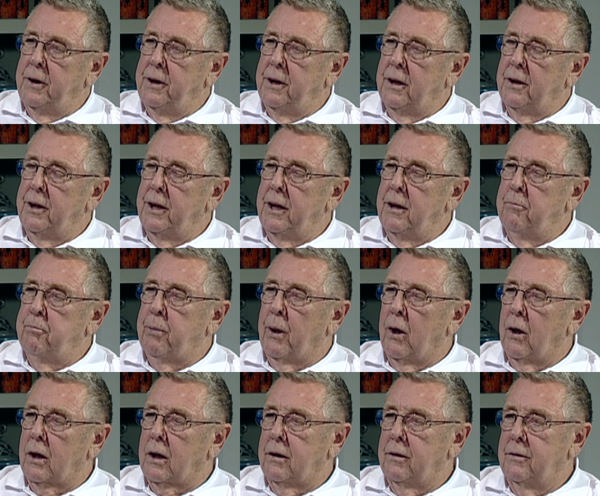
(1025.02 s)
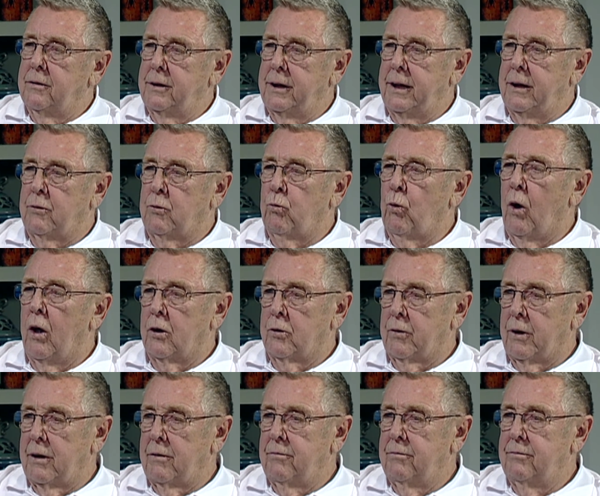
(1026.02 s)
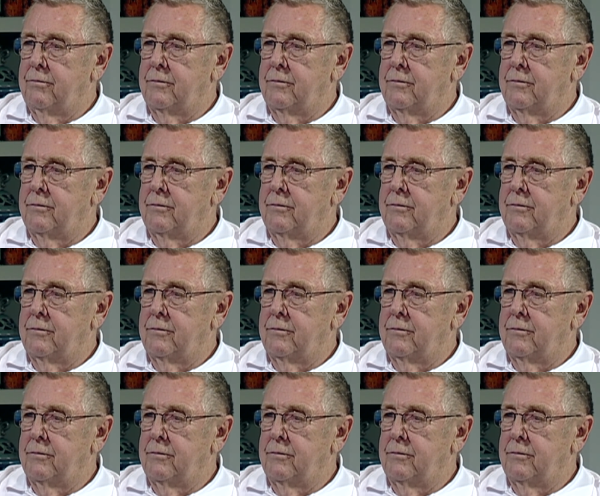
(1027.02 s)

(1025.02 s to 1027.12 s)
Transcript: did the park at Waldron.